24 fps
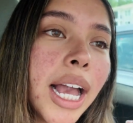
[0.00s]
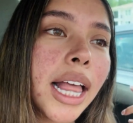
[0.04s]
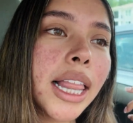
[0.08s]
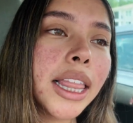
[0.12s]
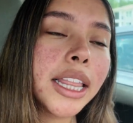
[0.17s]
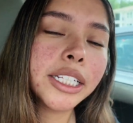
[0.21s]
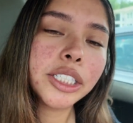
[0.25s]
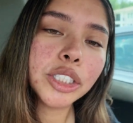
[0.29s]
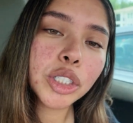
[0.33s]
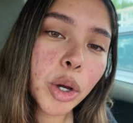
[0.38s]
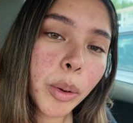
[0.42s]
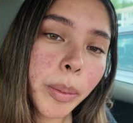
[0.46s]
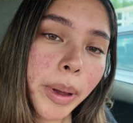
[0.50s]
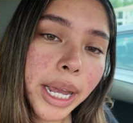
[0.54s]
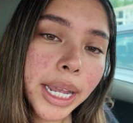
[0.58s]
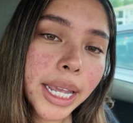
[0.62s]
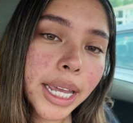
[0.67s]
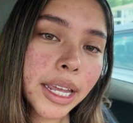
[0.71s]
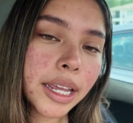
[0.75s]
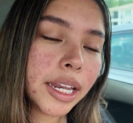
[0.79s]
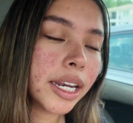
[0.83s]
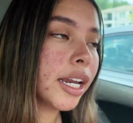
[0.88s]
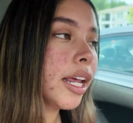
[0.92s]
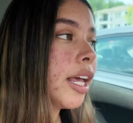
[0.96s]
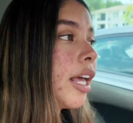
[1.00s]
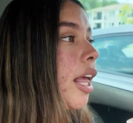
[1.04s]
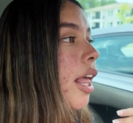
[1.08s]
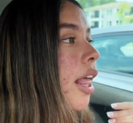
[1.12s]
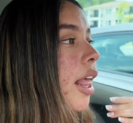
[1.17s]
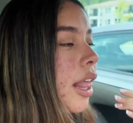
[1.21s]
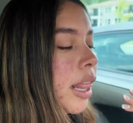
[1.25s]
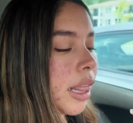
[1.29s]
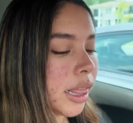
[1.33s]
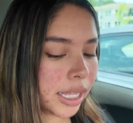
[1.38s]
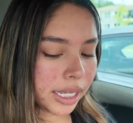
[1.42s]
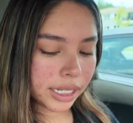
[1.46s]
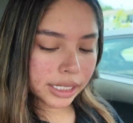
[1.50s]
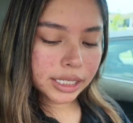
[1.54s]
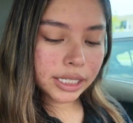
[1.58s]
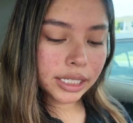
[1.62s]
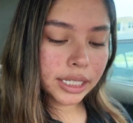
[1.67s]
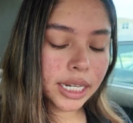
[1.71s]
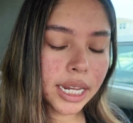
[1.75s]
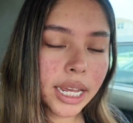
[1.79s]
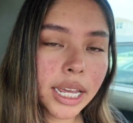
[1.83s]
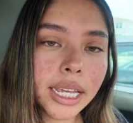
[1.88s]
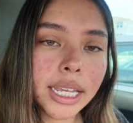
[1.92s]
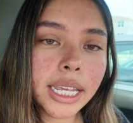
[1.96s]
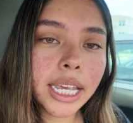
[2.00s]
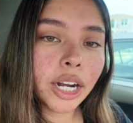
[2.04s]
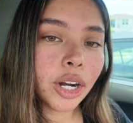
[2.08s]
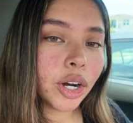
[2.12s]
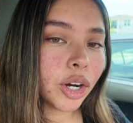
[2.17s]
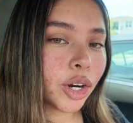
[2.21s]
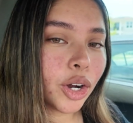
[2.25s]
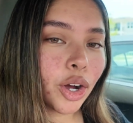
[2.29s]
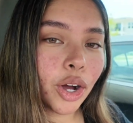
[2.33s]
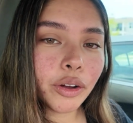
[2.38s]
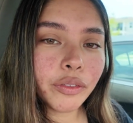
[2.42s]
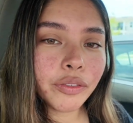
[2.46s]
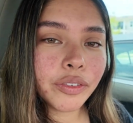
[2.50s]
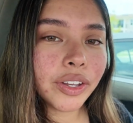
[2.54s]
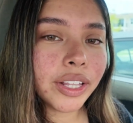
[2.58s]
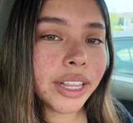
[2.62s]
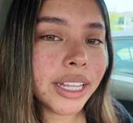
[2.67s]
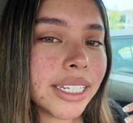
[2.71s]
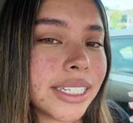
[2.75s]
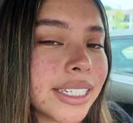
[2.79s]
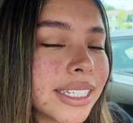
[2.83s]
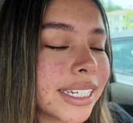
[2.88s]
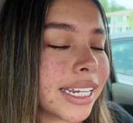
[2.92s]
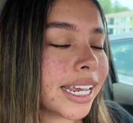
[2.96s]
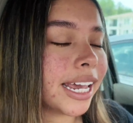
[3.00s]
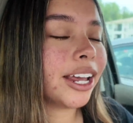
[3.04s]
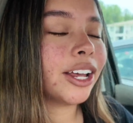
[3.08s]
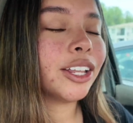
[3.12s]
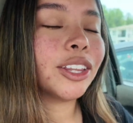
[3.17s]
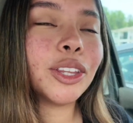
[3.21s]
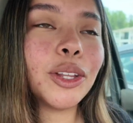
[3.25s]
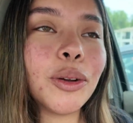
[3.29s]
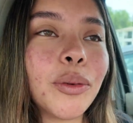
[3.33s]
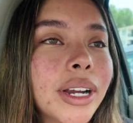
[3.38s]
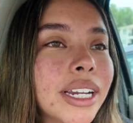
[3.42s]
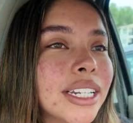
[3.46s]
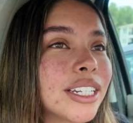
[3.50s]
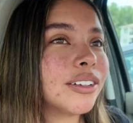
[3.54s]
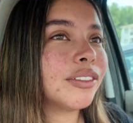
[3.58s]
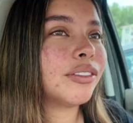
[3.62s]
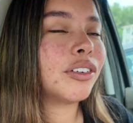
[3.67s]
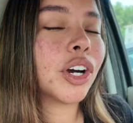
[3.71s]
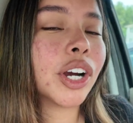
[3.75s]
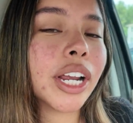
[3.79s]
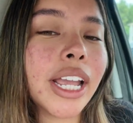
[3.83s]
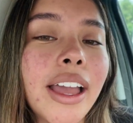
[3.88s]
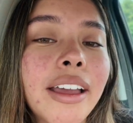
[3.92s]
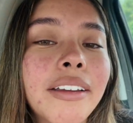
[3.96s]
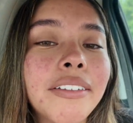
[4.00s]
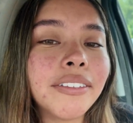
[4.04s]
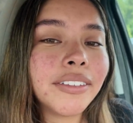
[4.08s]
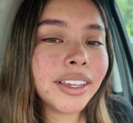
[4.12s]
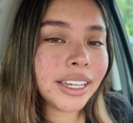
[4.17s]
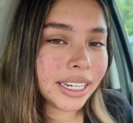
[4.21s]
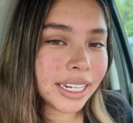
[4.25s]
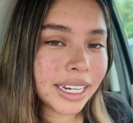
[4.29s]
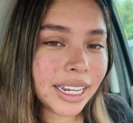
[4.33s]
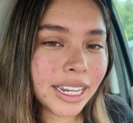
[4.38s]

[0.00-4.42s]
let's go back in, let's get our coffee, let's get the rest of our caffeine